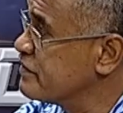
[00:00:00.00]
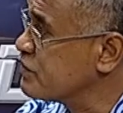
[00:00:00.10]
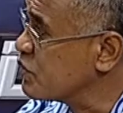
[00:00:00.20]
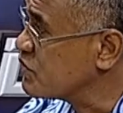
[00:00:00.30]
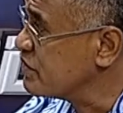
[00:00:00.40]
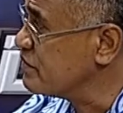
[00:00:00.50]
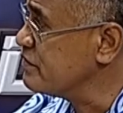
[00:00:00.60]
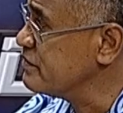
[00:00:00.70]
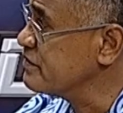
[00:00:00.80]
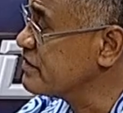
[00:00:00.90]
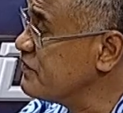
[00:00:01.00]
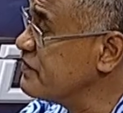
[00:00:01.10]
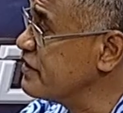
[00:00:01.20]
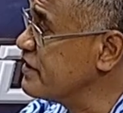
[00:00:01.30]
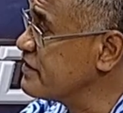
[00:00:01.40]
social
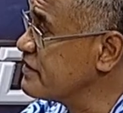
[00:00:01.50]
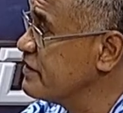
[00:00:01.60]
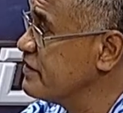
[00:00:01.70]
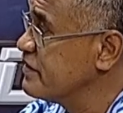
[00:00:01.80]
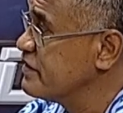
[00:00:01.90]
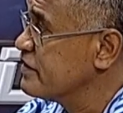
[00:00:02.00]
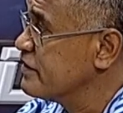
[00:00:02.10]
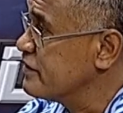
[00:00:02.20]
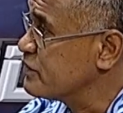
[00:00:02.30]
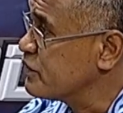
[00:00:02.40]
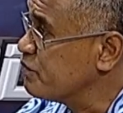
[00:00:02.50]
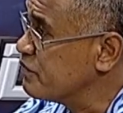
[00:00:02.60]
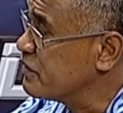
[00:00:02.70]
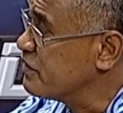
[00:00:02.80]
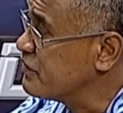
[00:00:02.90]
safety nets, so
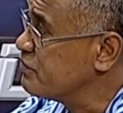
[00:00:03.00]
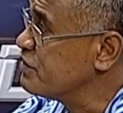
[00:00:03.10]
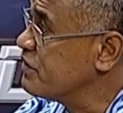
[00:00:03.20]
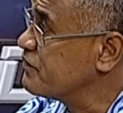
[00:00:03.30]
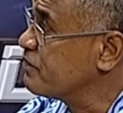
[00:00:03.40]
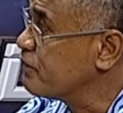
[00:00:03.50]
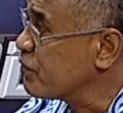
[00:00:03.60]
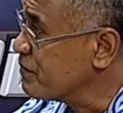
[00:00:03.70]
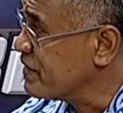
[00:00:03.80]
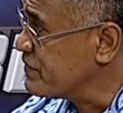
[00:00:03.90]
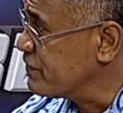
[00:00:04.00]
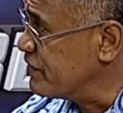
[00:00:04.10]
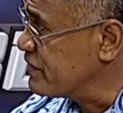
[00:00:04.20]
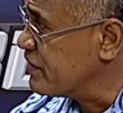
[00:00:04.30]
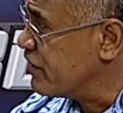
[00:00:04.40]
FNPF provides for
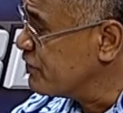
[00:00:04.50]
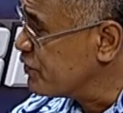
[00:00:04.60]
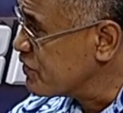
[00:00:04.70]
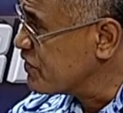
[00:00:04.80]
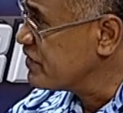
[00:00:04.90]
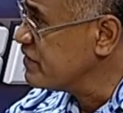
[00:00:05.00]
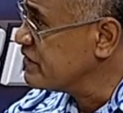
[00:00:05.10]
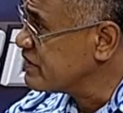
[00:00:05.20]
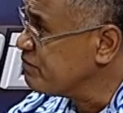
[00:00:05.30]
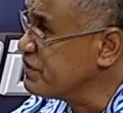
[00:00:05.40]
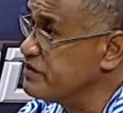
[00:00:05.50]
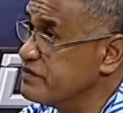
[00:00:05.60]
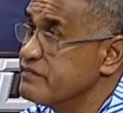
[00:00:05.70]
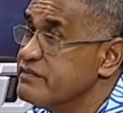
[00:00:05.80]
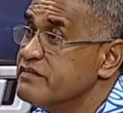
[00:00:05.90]
this. Unfortunately, it's
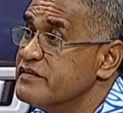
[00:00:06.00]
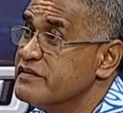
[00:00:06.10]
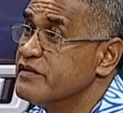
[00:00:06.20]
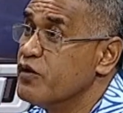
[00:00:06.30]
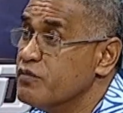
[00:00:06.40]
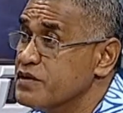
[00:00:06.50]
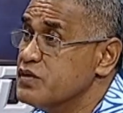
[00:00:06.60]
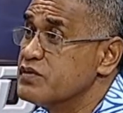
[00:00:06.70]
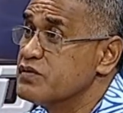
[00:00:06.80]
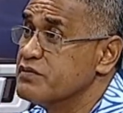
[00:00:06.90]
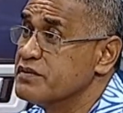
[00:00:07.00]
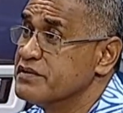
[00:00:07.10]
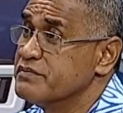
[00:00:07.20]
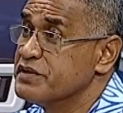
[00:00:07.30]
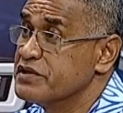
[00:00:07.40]
been overused
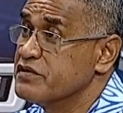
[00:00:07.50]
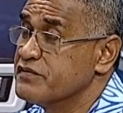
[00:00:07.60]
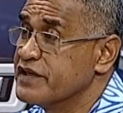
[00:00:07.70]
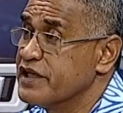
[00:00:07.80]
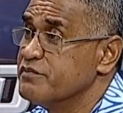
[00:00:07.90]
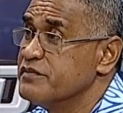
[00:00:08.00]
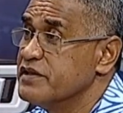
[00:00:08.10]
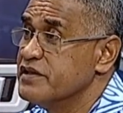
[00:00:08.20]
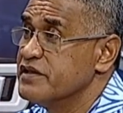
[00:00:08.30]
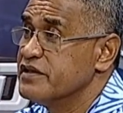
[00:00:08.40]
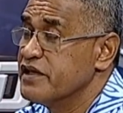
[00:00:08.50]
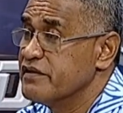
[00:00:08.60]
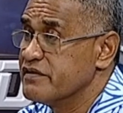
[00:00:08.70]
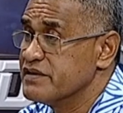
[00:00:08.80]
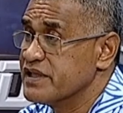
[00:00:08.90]
over a period of time,
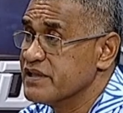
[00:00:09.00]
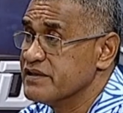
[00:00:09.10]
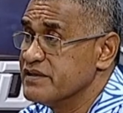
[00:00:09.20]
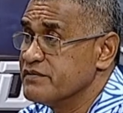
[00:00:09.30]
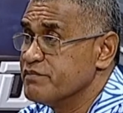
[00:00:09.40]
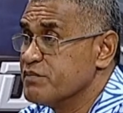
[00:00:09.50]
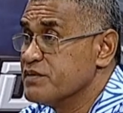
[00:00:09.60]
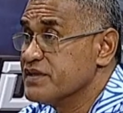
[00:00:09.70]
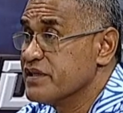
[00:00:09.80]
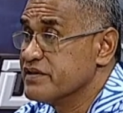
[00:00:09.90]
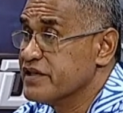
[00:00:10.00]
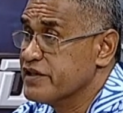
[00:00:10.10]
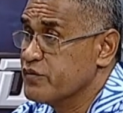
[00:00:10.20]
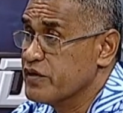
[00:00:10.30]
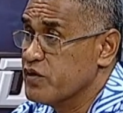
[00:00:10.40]
and the result is members are
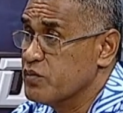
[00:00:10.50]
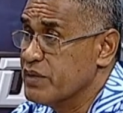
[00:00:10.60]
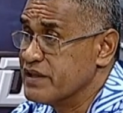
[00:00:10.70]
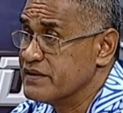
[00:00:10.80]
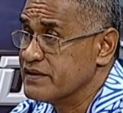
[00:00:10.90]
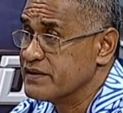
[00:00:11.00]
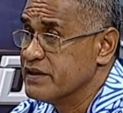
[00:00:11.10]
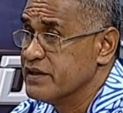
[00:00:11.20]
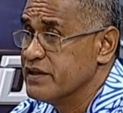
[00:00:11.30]
retiring with low balances.